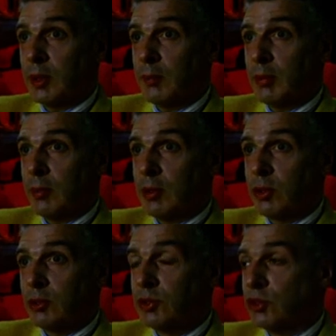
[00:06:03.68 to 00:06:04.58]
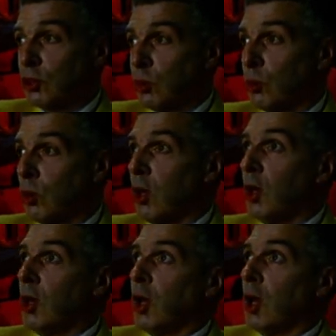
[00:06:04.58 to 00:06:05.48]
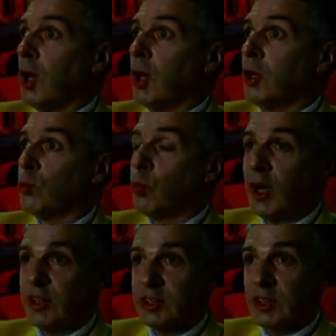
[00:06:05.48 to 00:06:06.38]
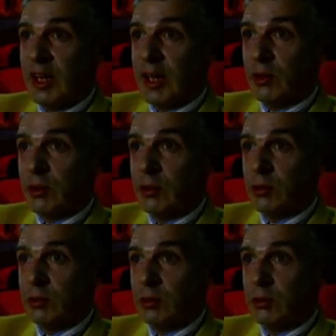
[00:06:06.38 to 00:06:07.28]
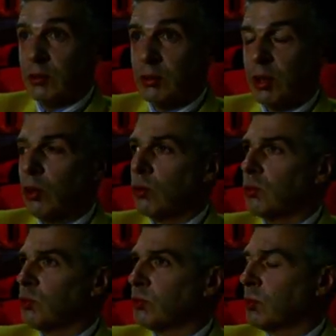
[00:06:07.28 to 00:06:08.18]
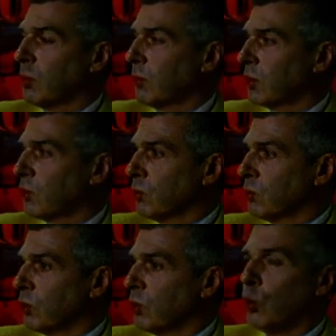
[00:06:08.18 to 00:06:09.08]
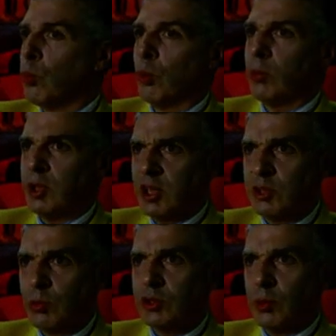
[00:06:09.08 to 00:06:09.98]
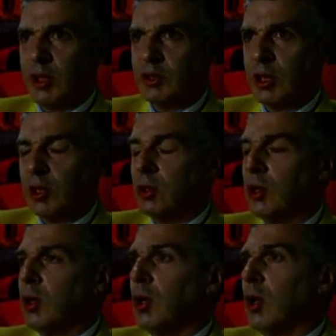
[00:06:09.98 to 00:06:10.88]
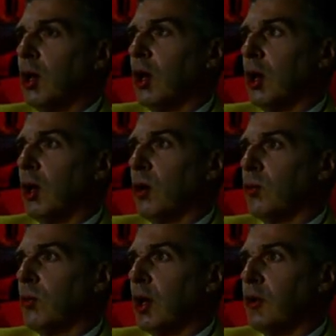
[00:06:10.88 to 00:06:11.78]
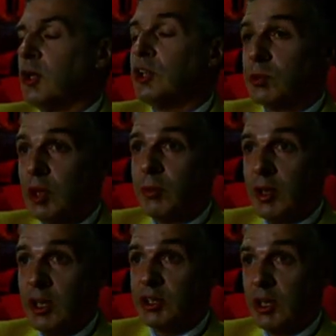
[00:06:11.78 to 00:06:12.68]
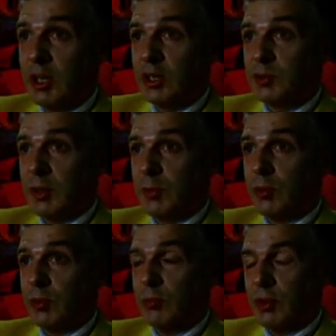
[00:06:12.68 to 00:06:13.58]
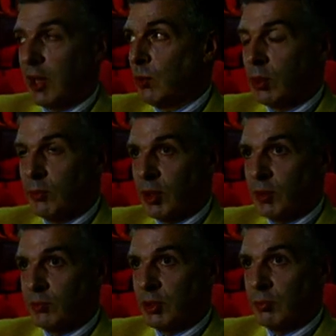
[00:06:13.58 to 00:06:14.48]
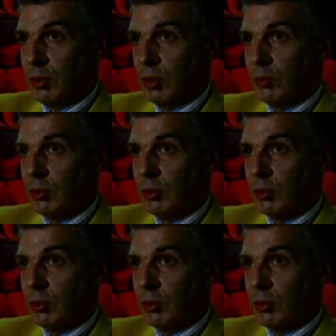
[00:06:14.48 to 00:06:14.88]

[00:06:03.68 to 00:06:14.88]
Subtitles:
like Babylon Zoo and White Town. No, what were they called? Your Woman. Yes, it was White Town. And these were done by Asian English people, but they weren't part of Britpop.